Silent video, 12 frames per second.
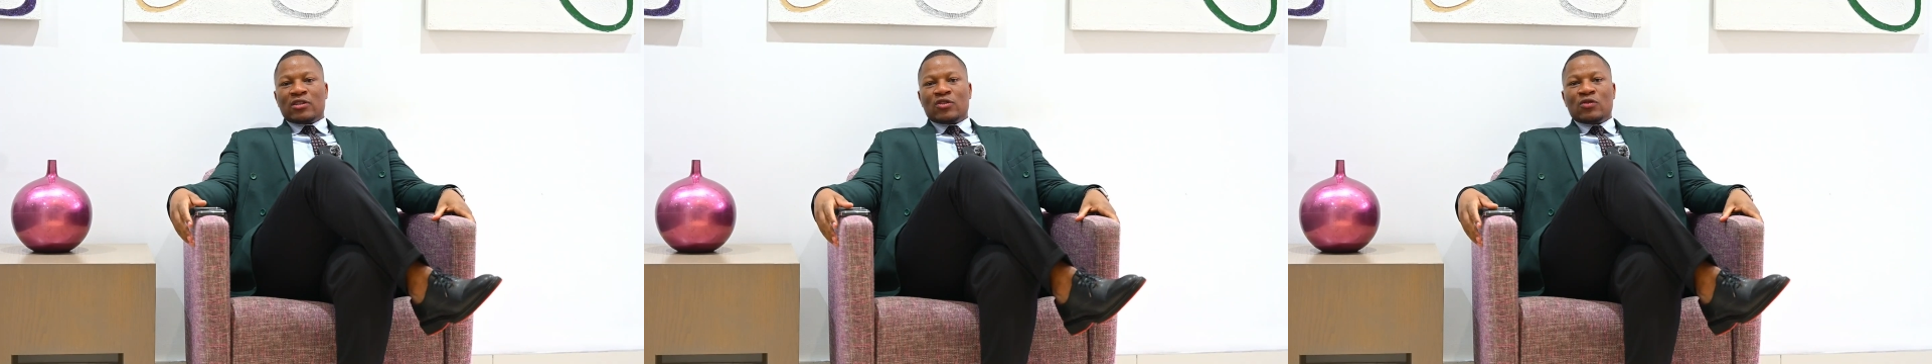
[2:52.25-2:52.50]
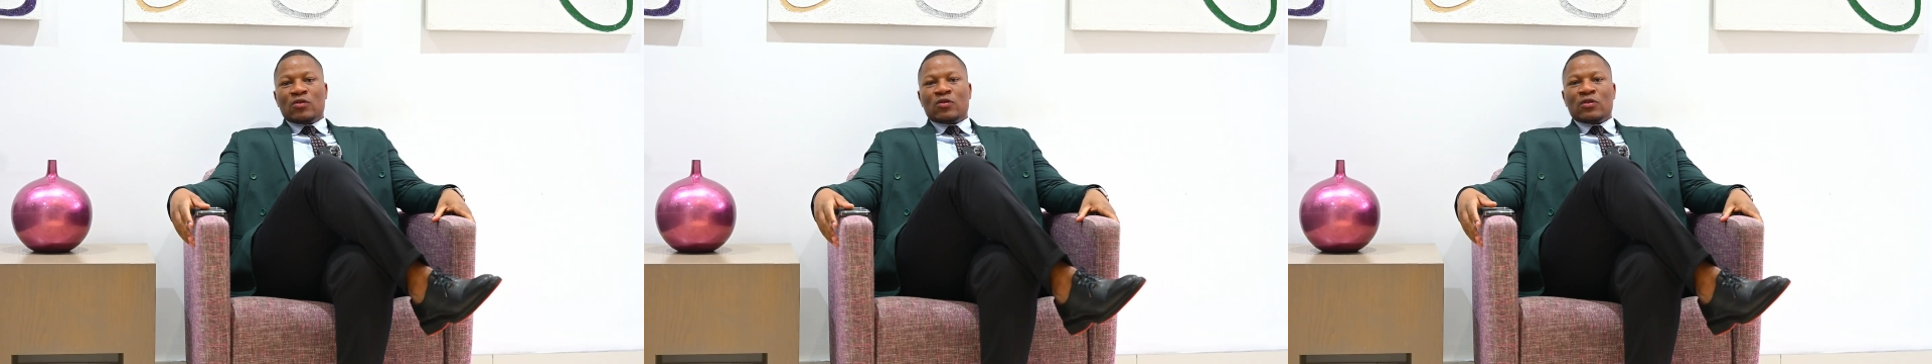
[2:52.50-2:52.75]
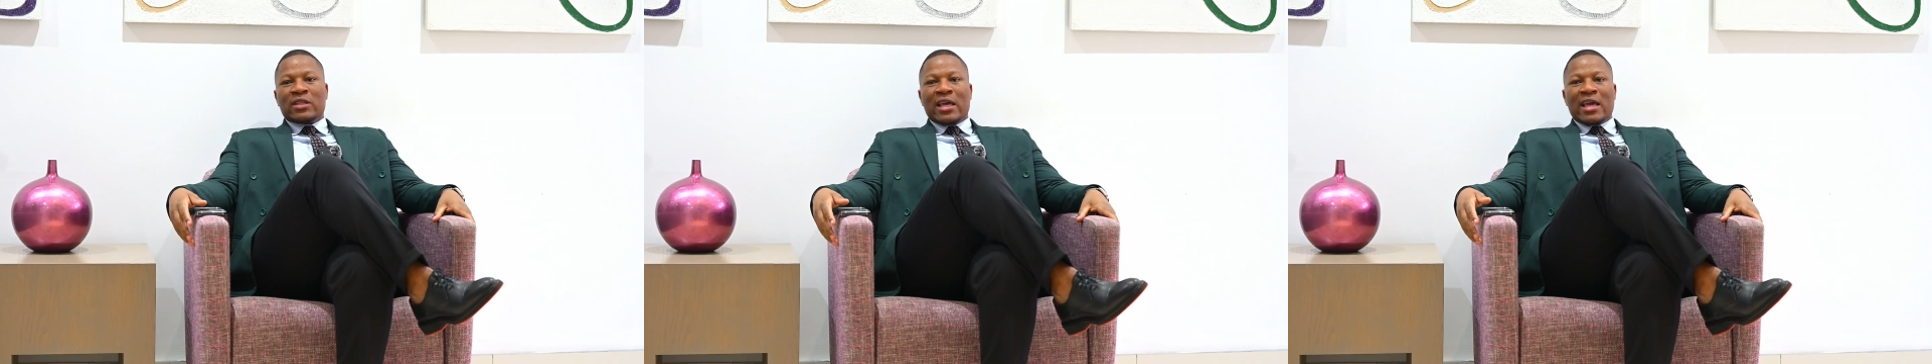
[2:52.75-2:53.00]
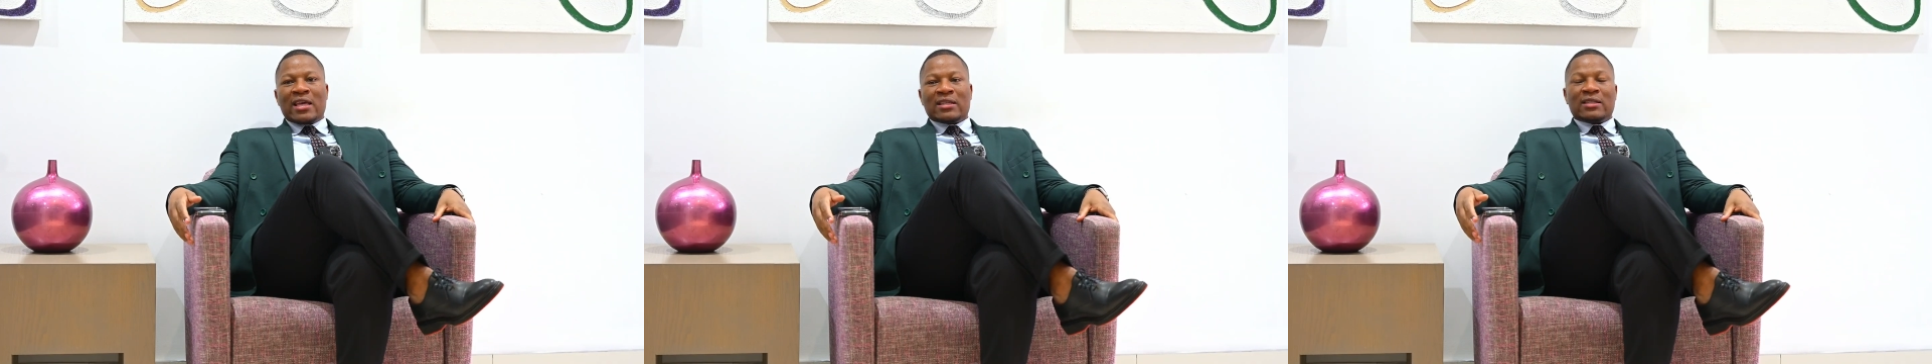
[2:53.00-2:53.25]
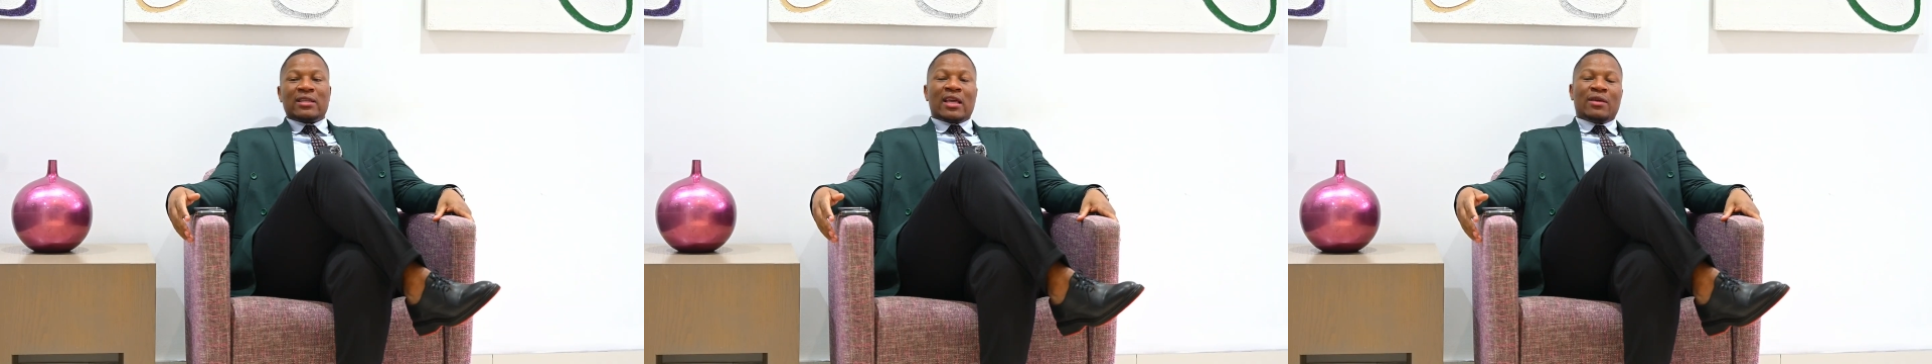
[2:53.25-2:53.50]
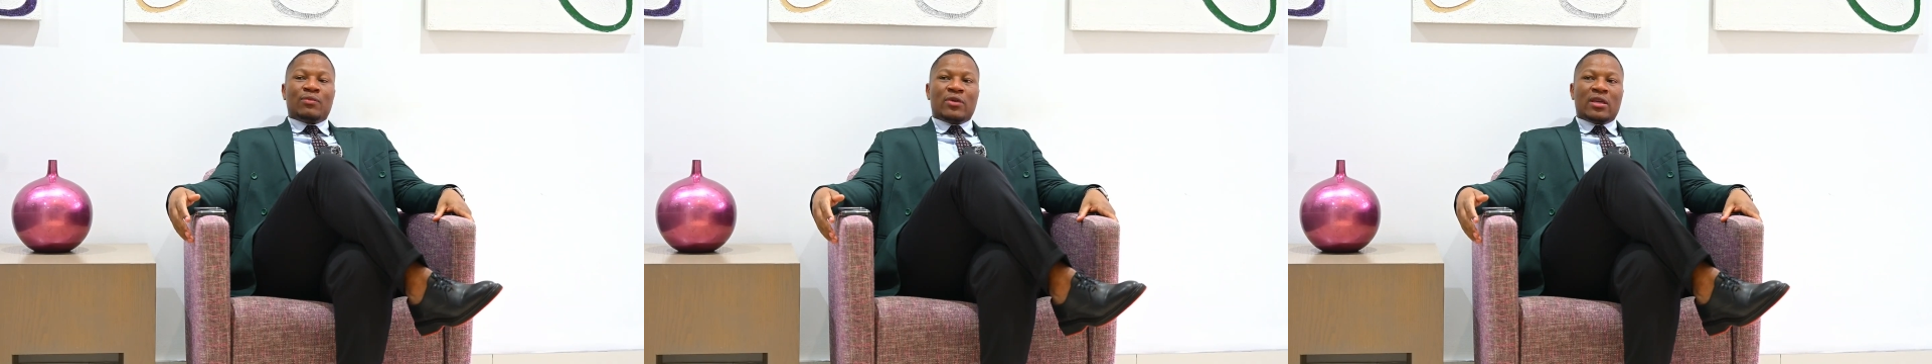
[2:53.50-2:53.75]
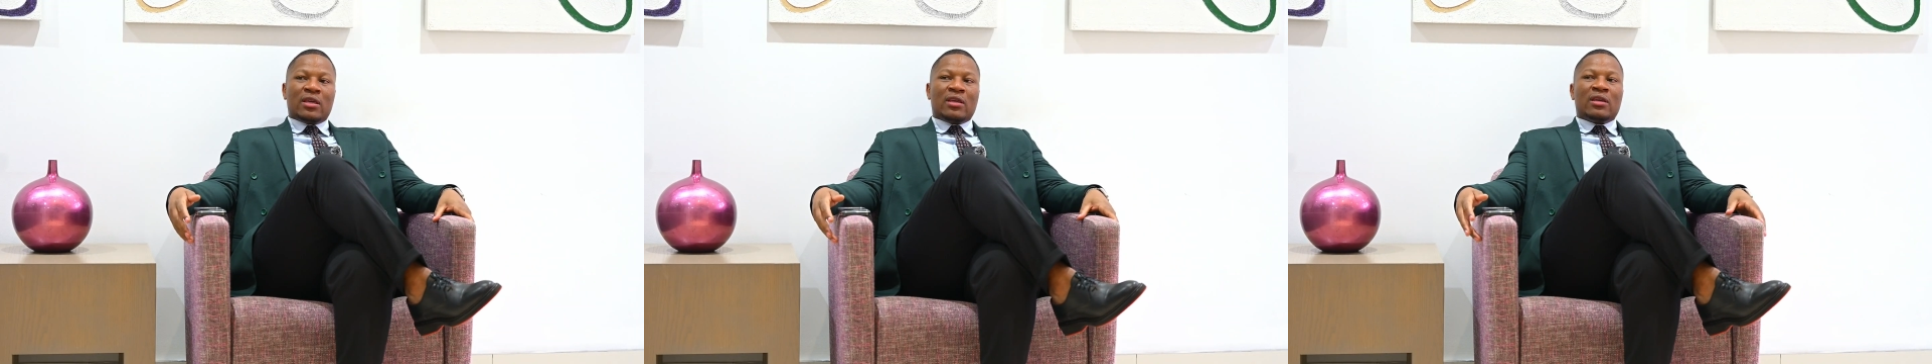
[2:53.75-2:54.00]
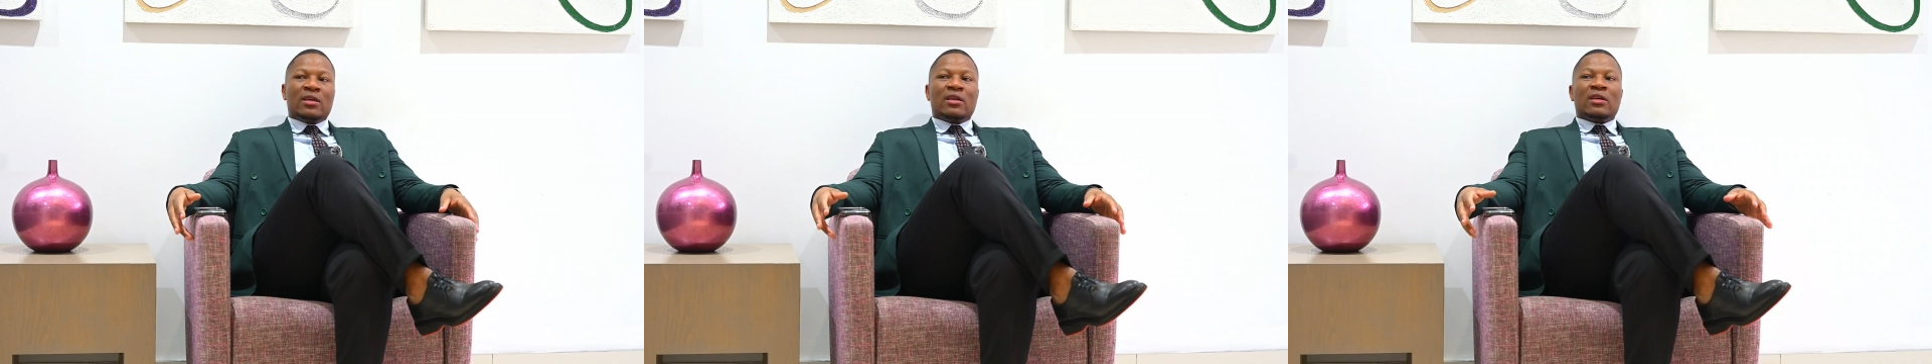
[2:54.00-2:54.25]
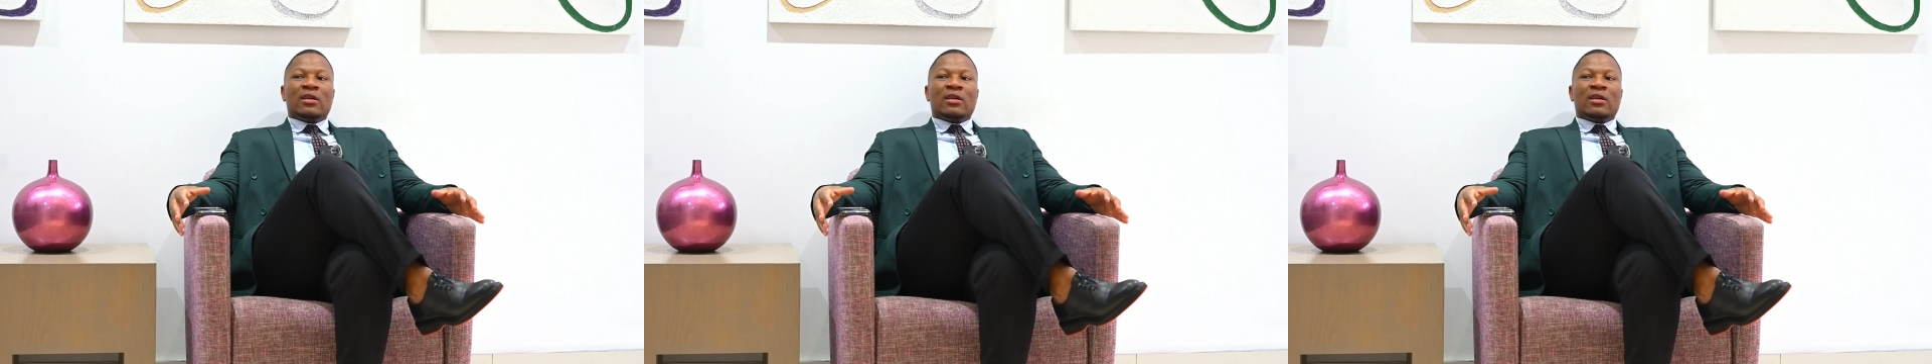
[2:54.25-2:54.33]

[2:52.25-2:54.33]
to the SAP